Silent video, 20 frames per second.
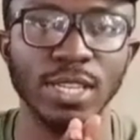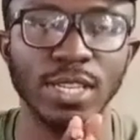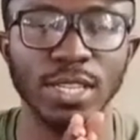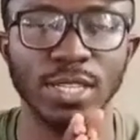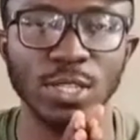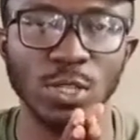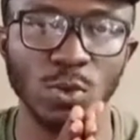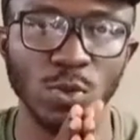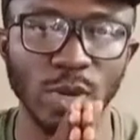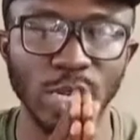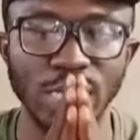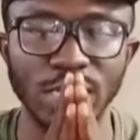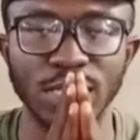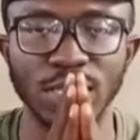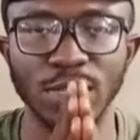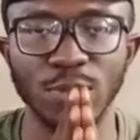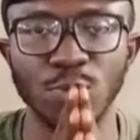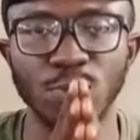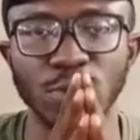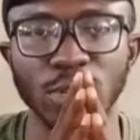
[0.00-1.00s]
it's quite
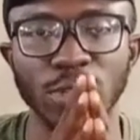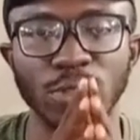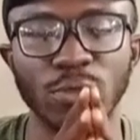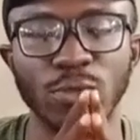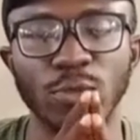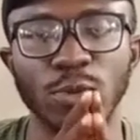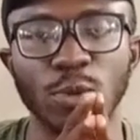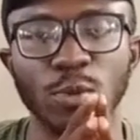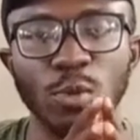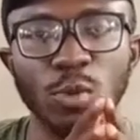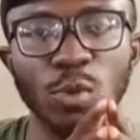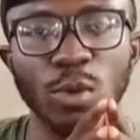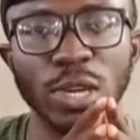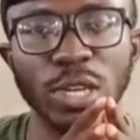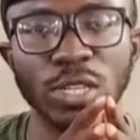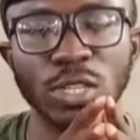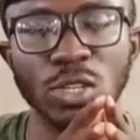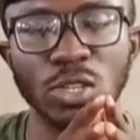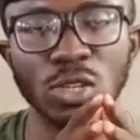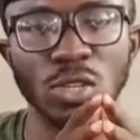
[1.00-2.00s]
different from
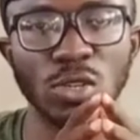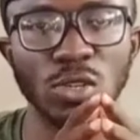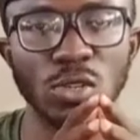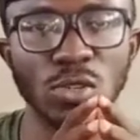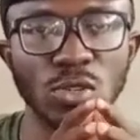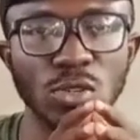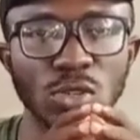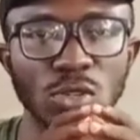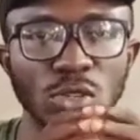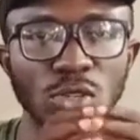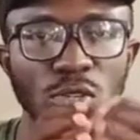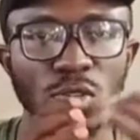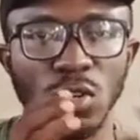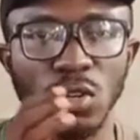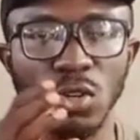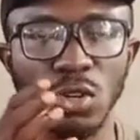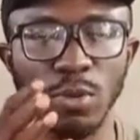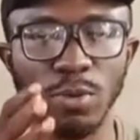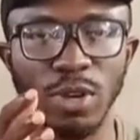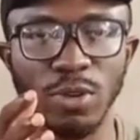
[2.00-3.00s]
when you use
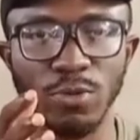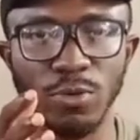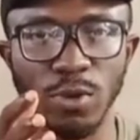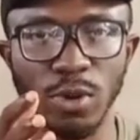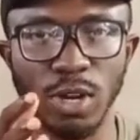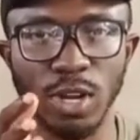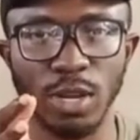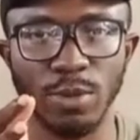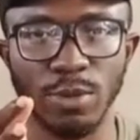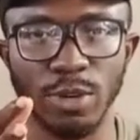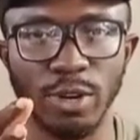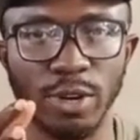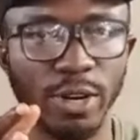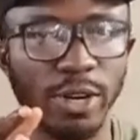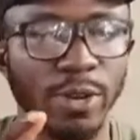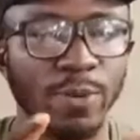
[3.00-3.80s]
your normal phone camera.